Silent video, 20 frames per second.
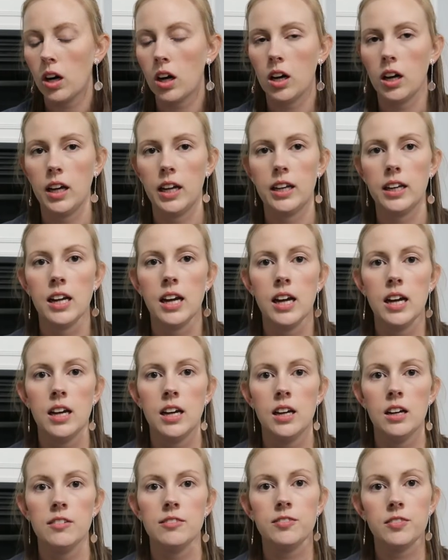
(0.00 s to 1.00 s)
on
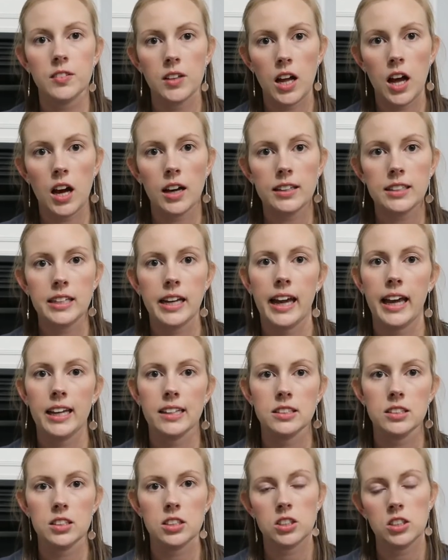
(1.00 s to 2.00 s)
flocked
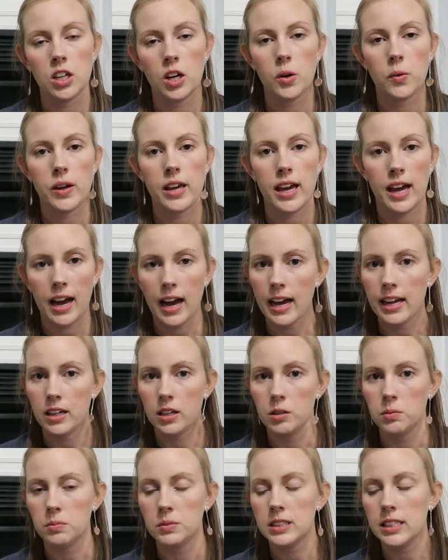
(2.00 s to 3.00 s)
and snowy
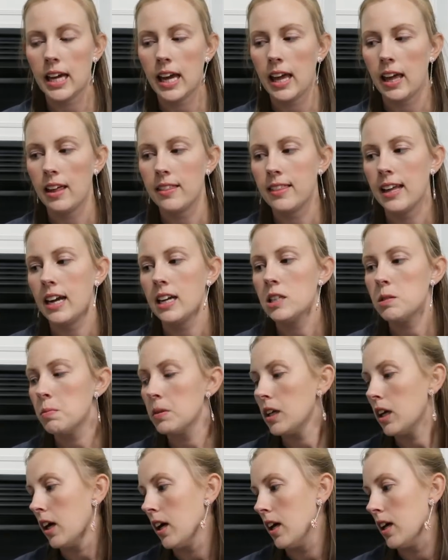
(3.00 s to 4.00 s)
items, and that is
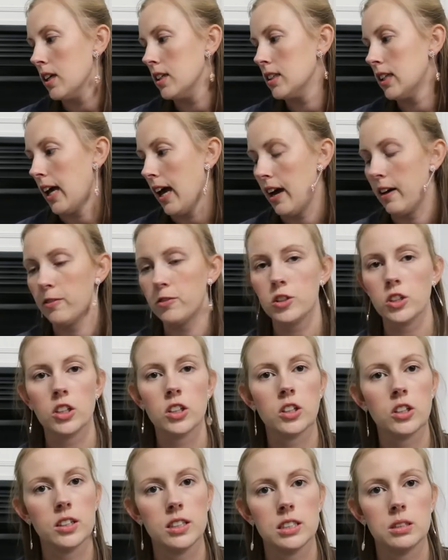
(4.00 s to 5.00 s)
because
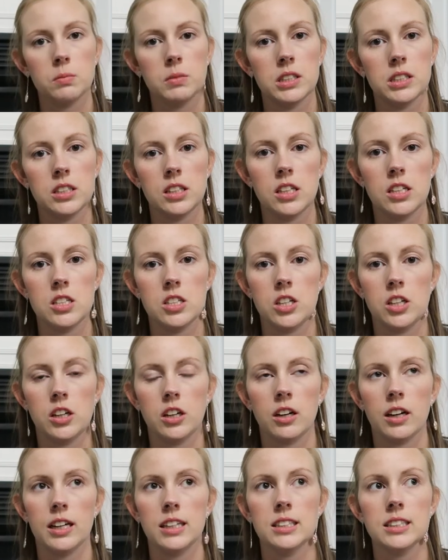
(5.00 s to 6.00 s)
after Christmas this
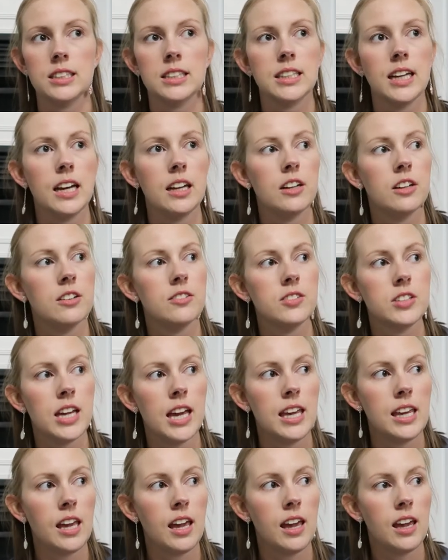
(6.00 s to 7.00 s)
year, instead of
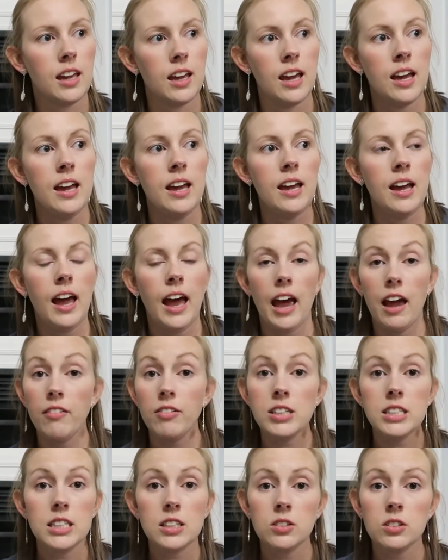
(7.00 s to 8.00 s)
taking
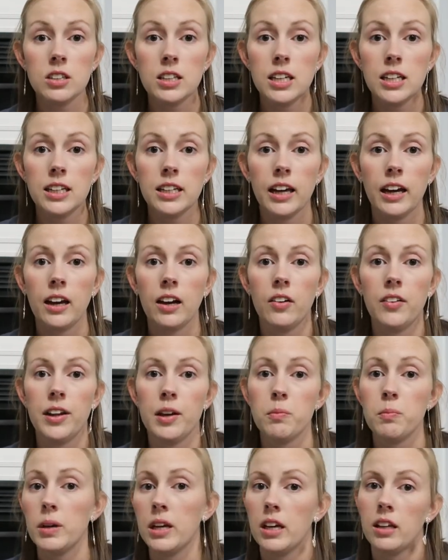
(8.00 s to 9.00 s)
every single thing down
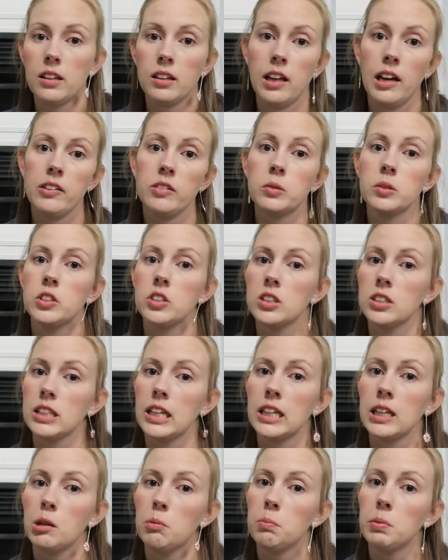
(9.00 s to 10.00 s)
and being left with just
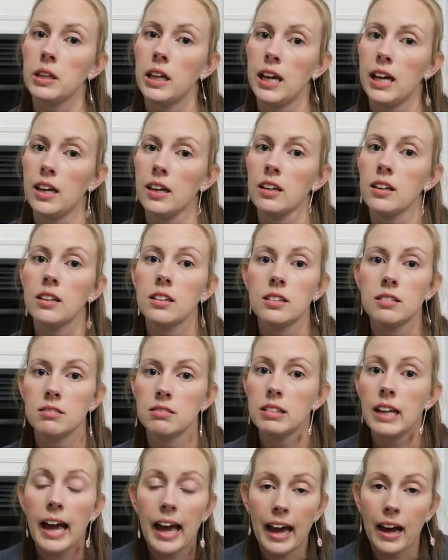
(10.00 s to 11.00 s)
like a blank
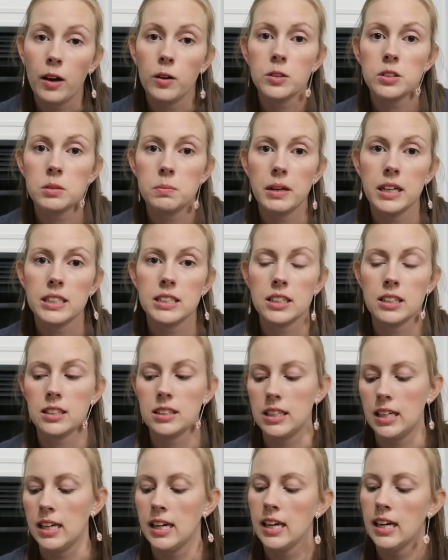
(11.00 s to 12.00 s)
house
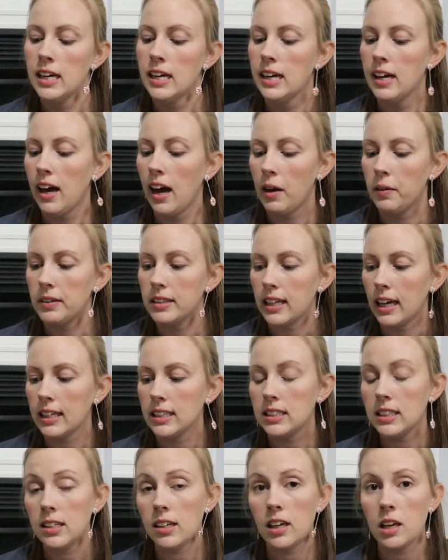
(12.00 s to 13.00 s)
basically, I would
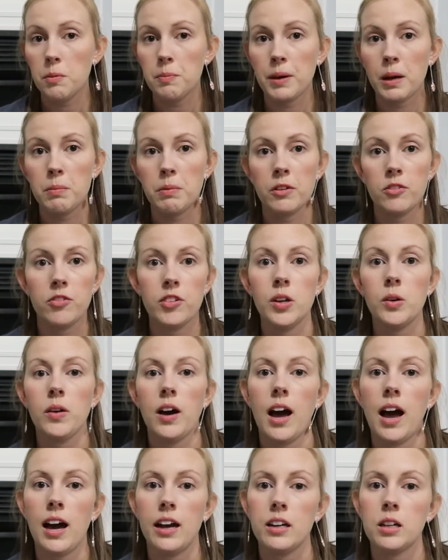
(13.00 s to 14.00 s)
like to keep up a
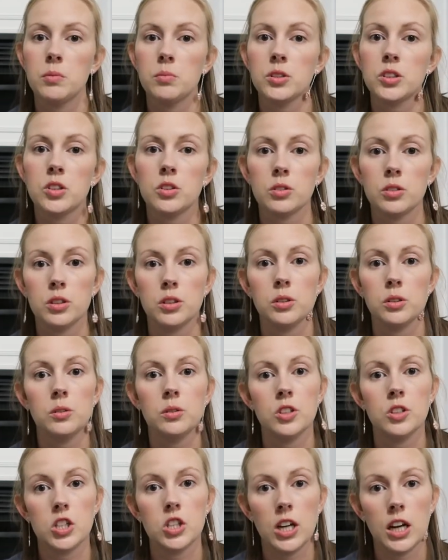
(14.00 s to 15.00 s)
few items
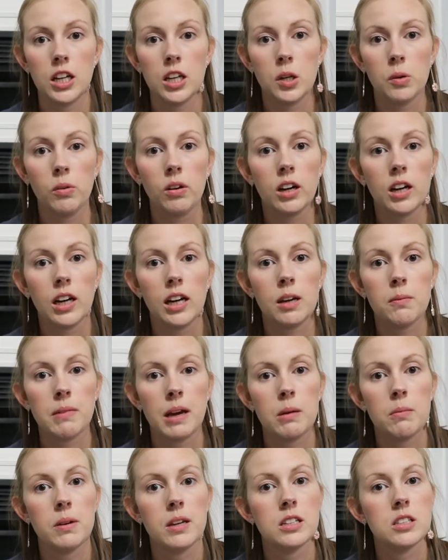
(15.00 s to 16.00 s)
through January,
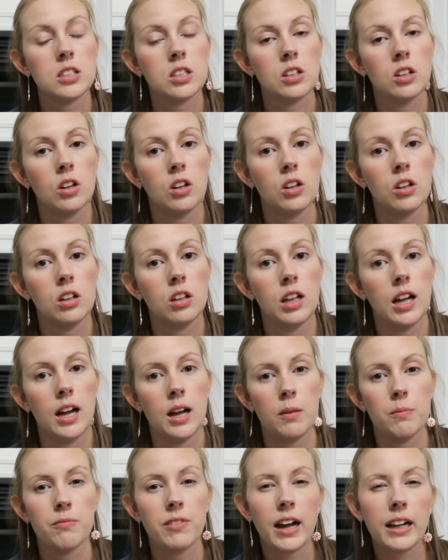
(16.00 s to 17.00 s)
maybe till
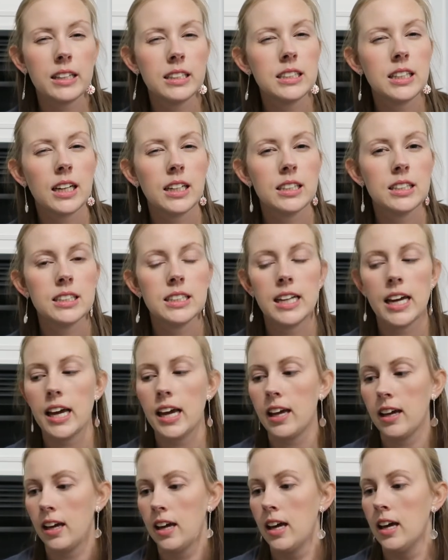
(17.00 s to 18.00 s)
Valentine's
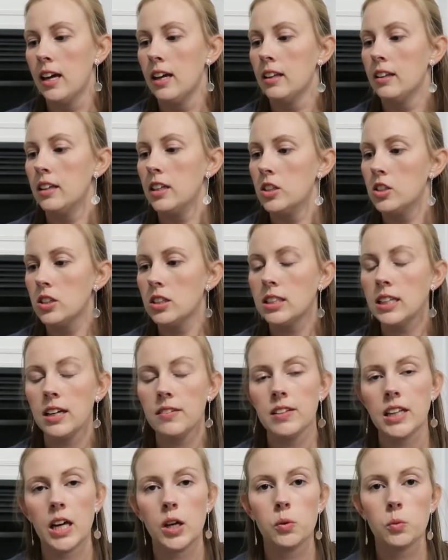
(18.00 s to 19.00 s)
Day, that just
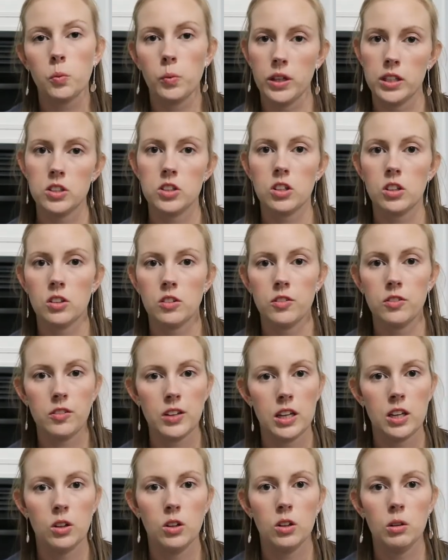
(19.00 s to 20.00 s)
have that winter
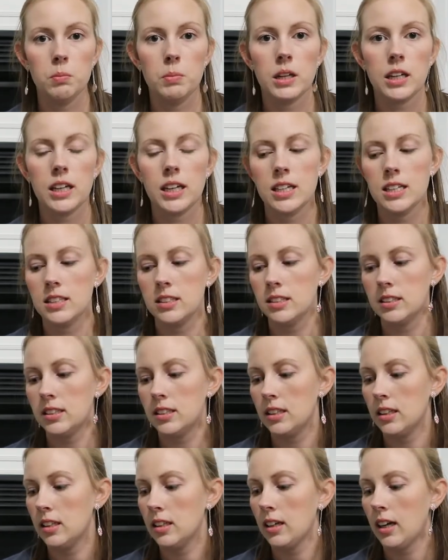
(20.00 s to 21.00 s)
feel,
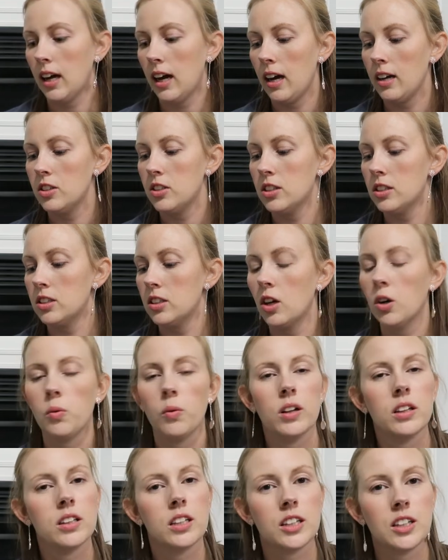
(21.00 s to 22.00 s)
because I just don't
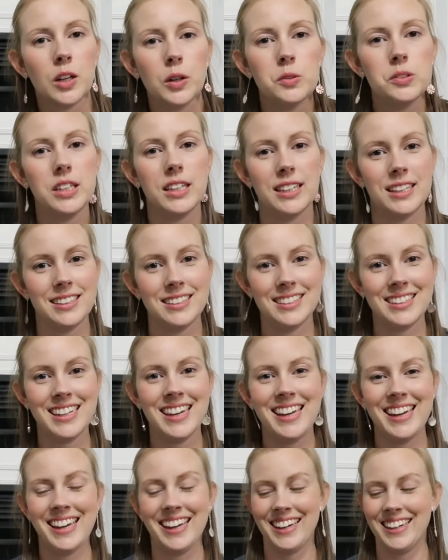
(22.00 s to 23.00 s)
want the coziness
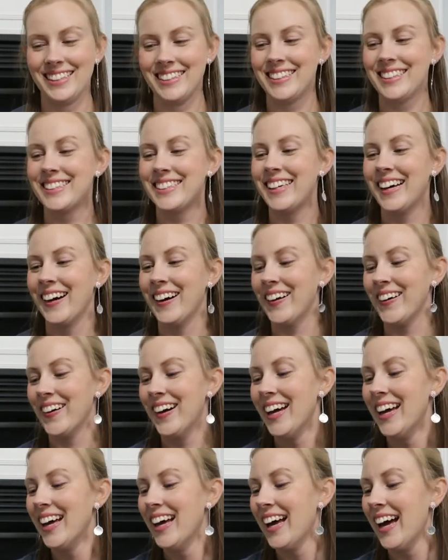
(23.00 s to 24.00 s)
to end. So
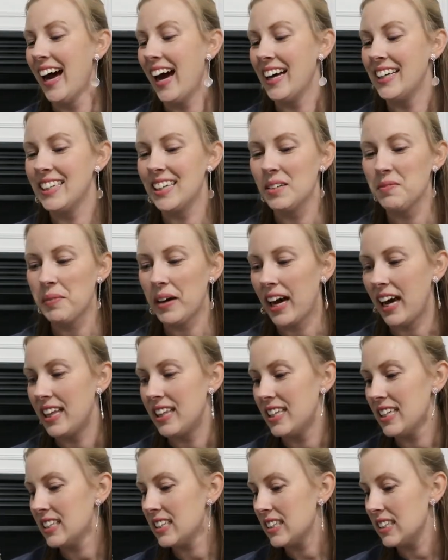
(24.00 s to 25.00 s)
I did buy
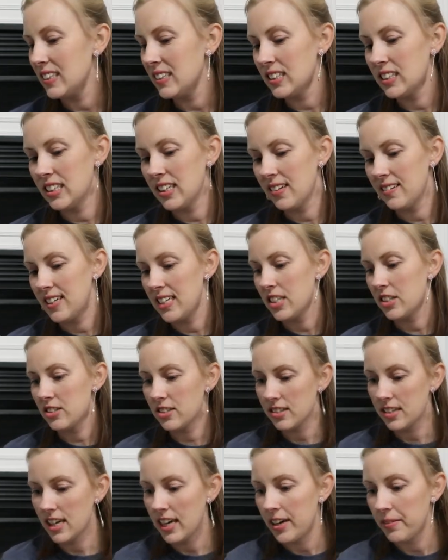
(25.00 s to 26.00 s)
this little snowy
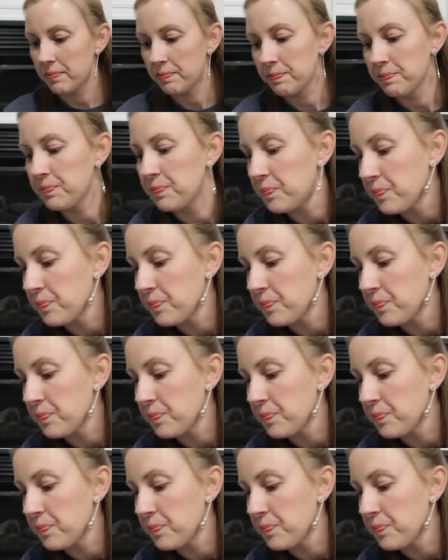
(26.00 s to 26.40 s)
tree,